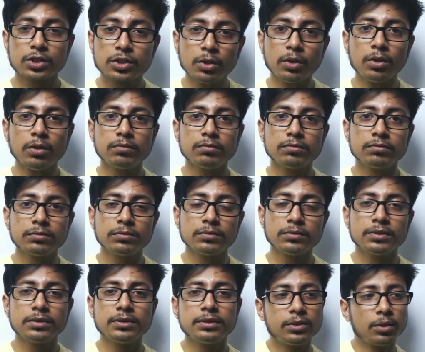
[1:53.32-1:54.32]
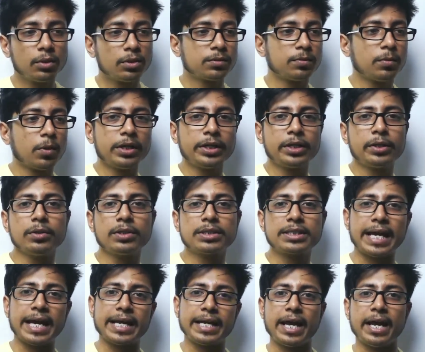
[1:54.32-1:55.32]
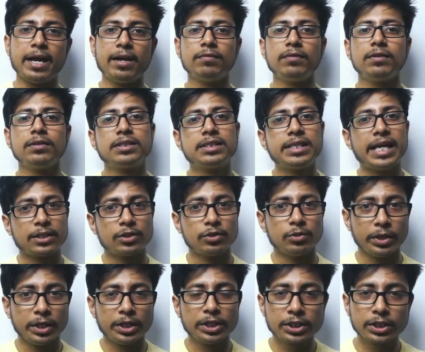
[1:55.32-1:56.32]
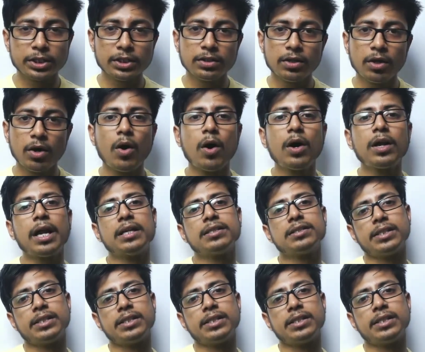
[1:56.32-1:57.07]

So those molecules can have saturation or